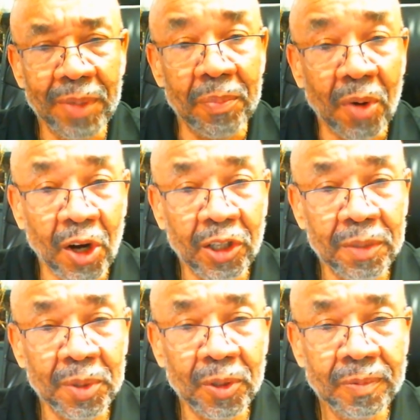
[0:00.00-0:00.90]

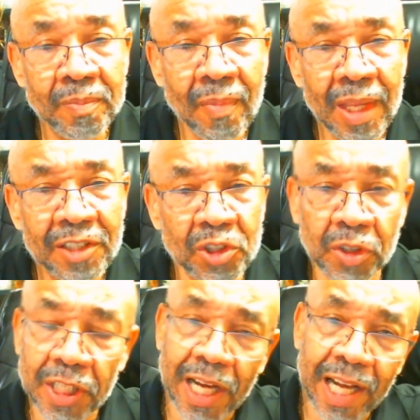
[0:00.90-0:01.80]
marketable so
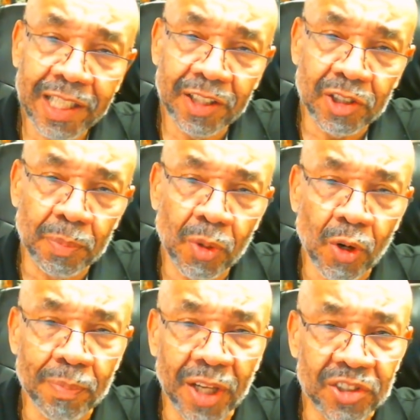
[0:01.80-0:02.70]
that I could
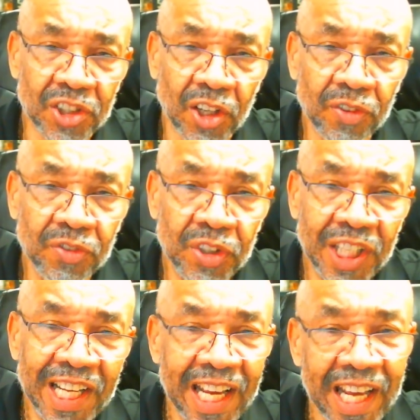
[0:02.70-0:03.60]
support myself
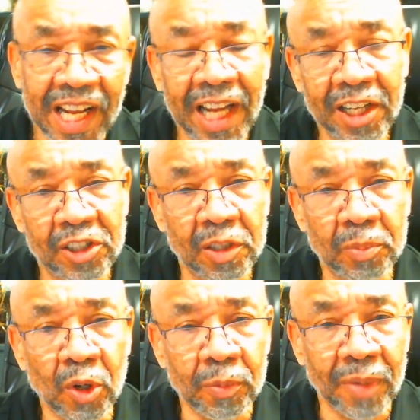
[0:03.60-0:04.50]
and I could
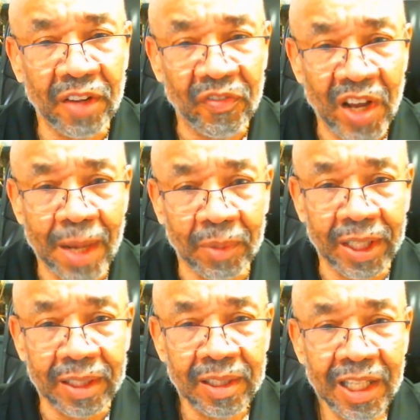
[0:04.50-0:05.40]
support my family.
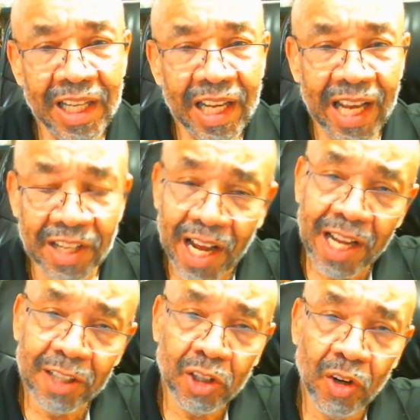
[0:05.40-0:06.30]
And I
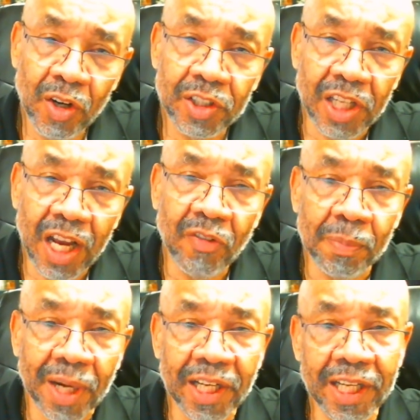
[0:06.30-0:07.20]
encourage
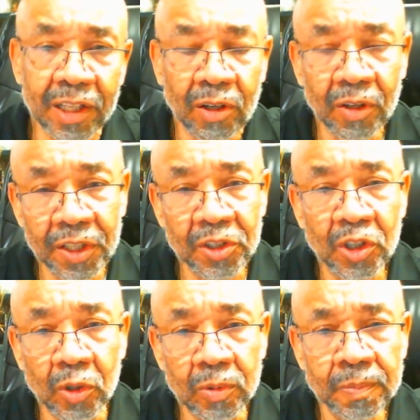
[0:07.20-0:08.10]
everybody, including you,